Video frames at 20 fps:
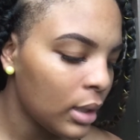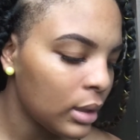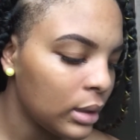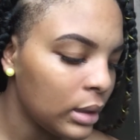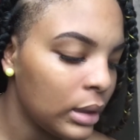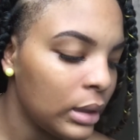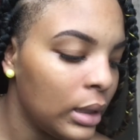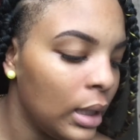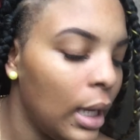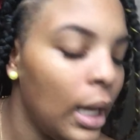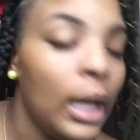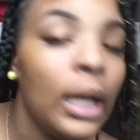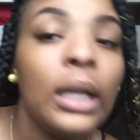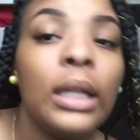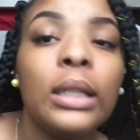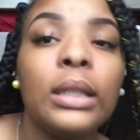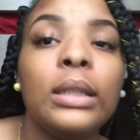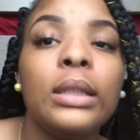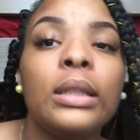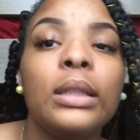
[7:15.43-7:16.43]
than that,
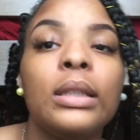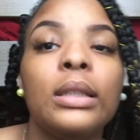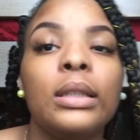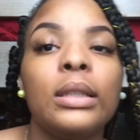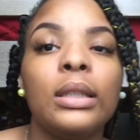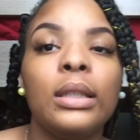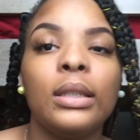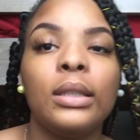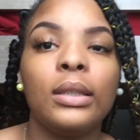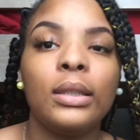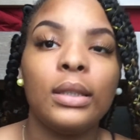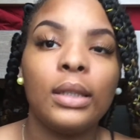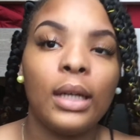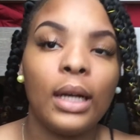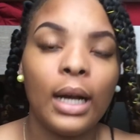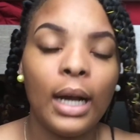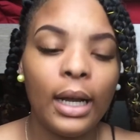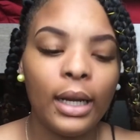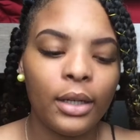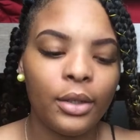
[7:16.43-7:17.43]

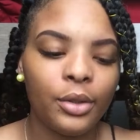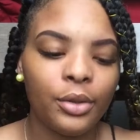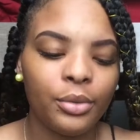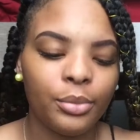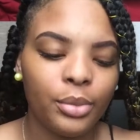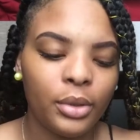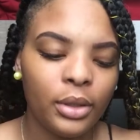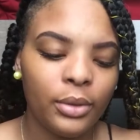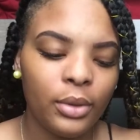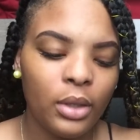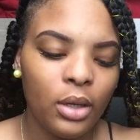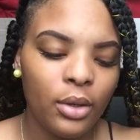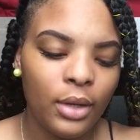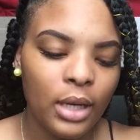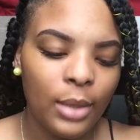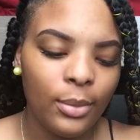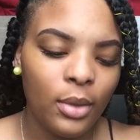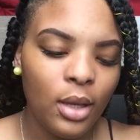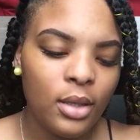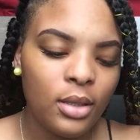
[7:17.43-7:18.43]
I could do them pretty well on
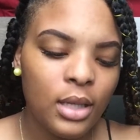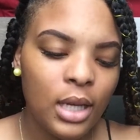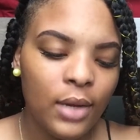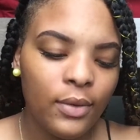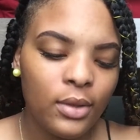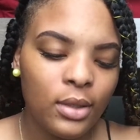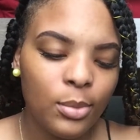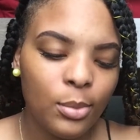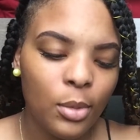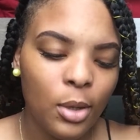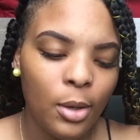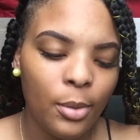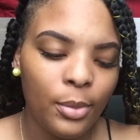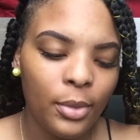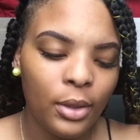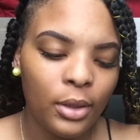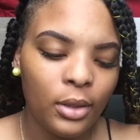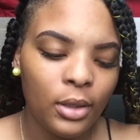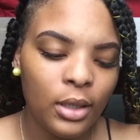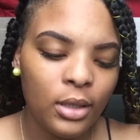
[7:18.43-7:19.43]
camera. Once I have a small
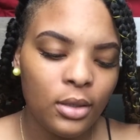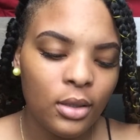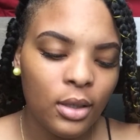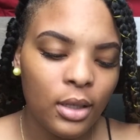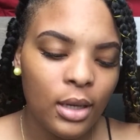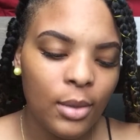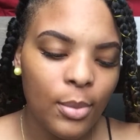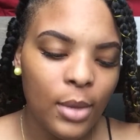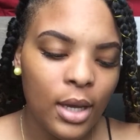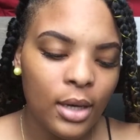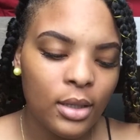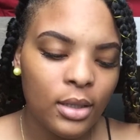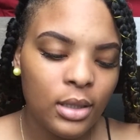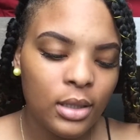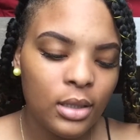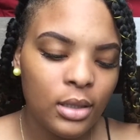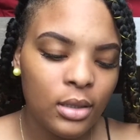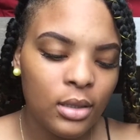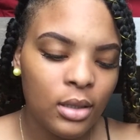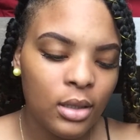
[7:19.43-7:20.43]
mirror, that's all that matters
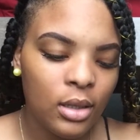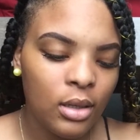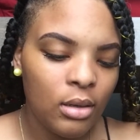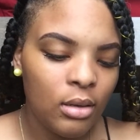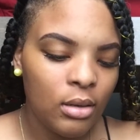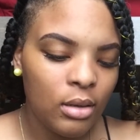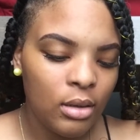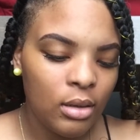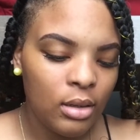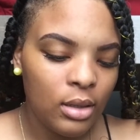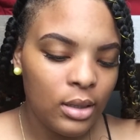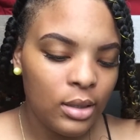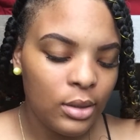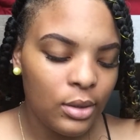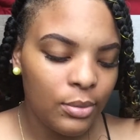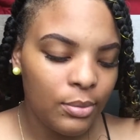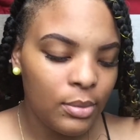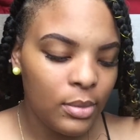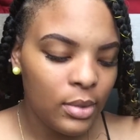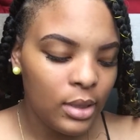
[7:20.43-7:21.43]

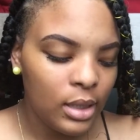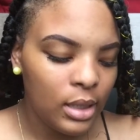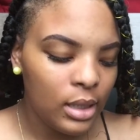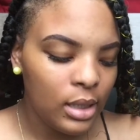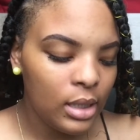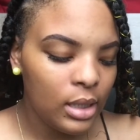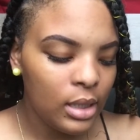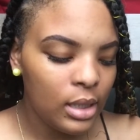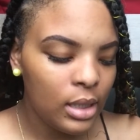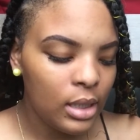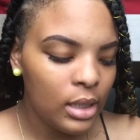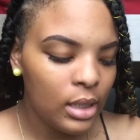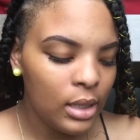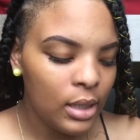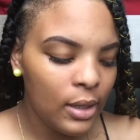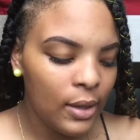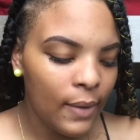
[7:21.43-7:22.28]
to me.